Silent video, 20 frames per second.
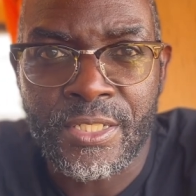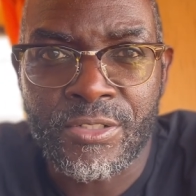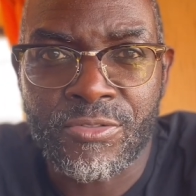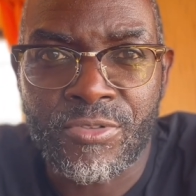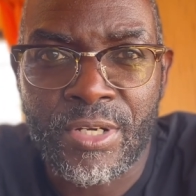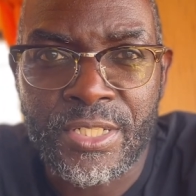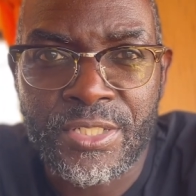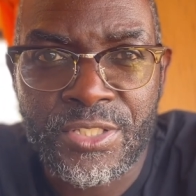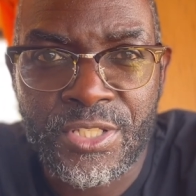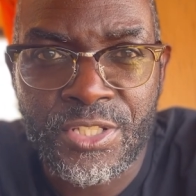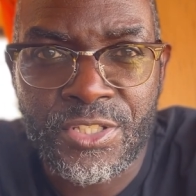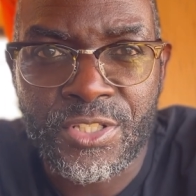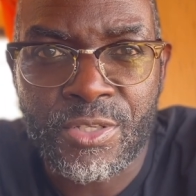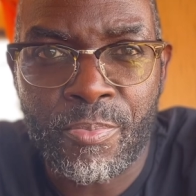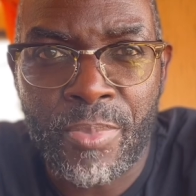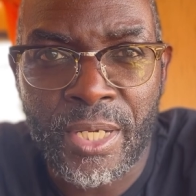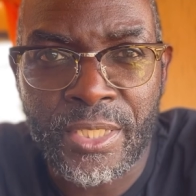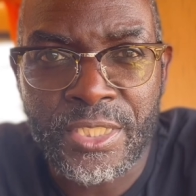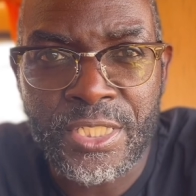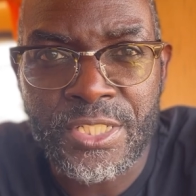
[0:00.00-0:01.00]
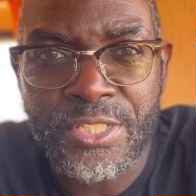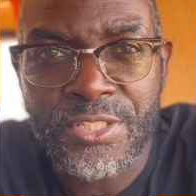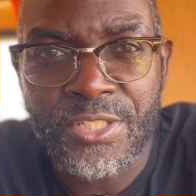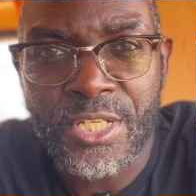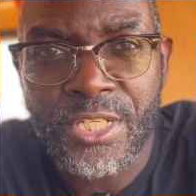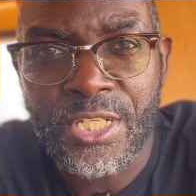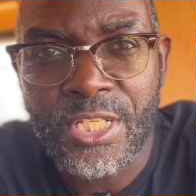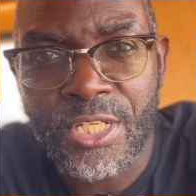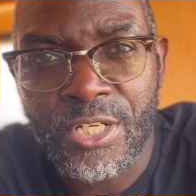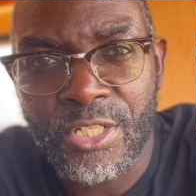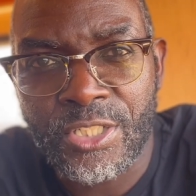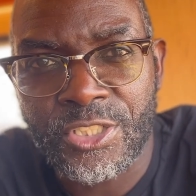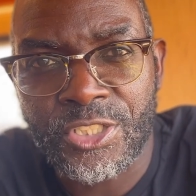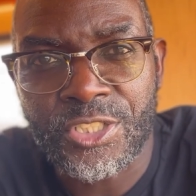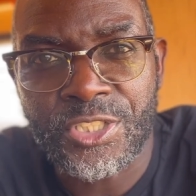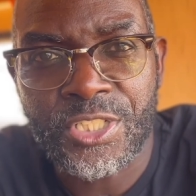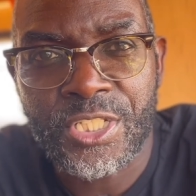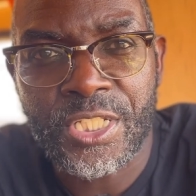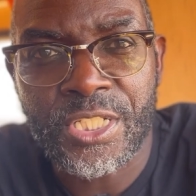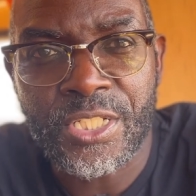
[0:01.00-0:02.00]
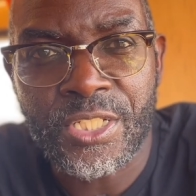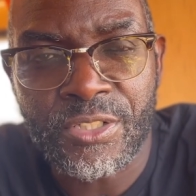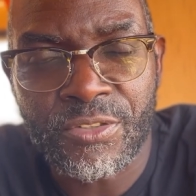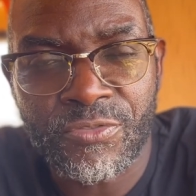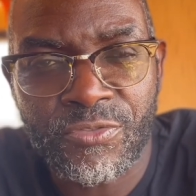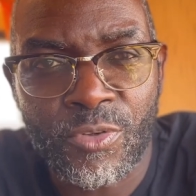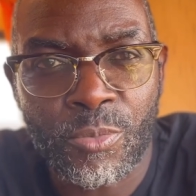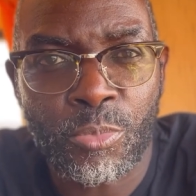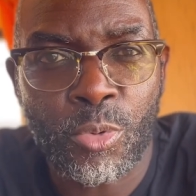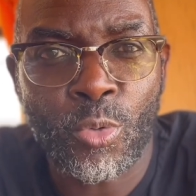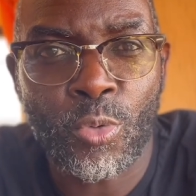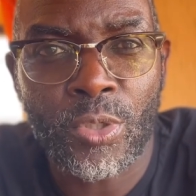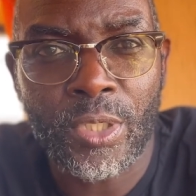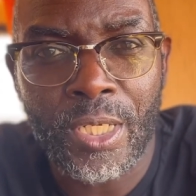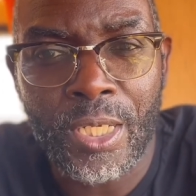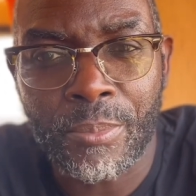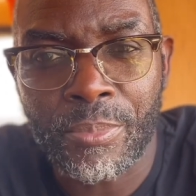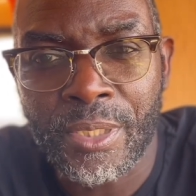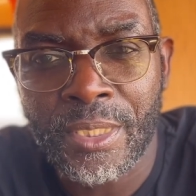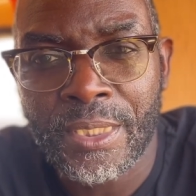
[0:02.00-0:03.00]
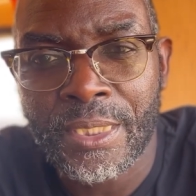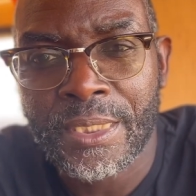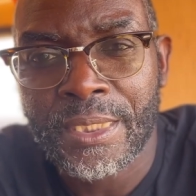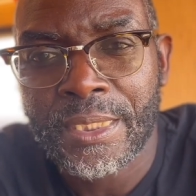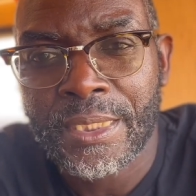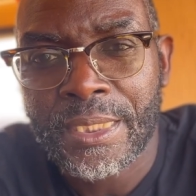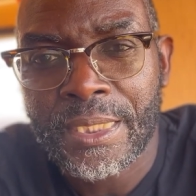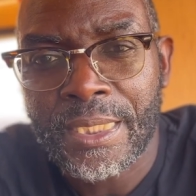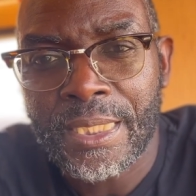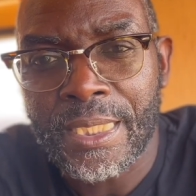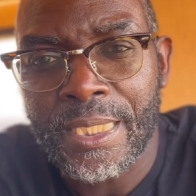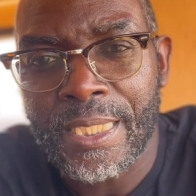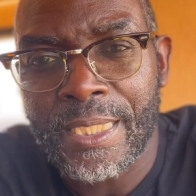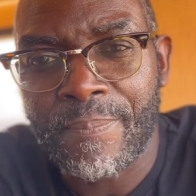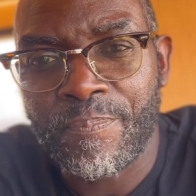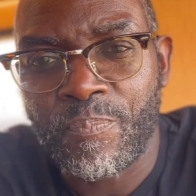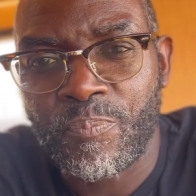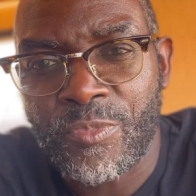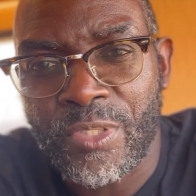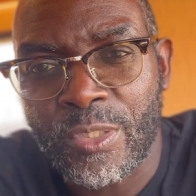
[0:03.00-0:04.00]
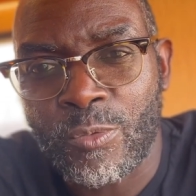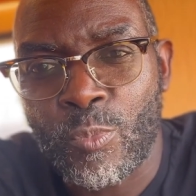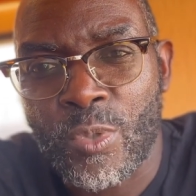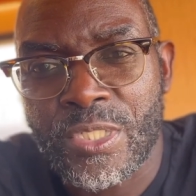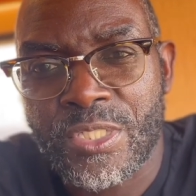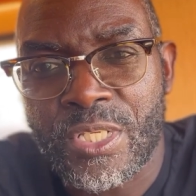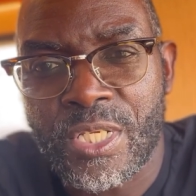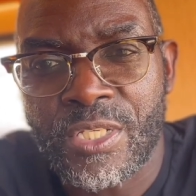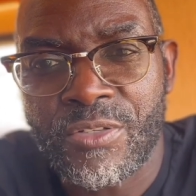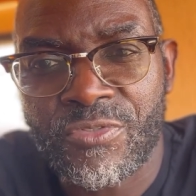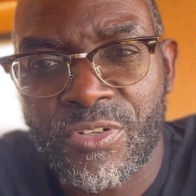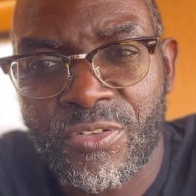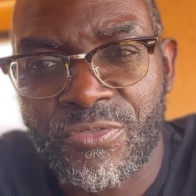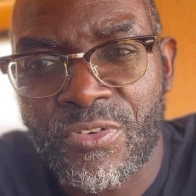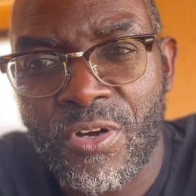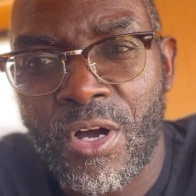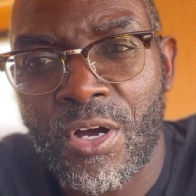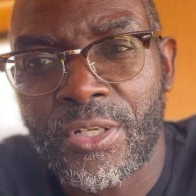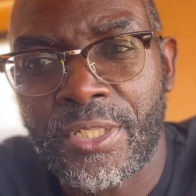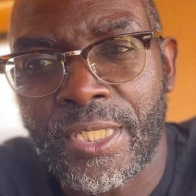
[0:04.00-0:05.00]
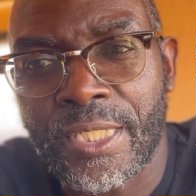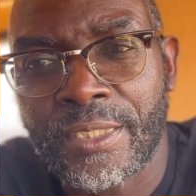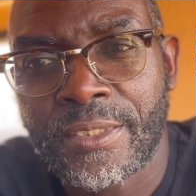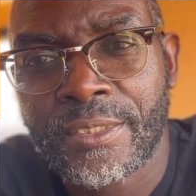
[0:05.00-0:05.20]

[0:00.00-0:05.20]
racist buddies in the Argentinian football club, and Wesley Fofana,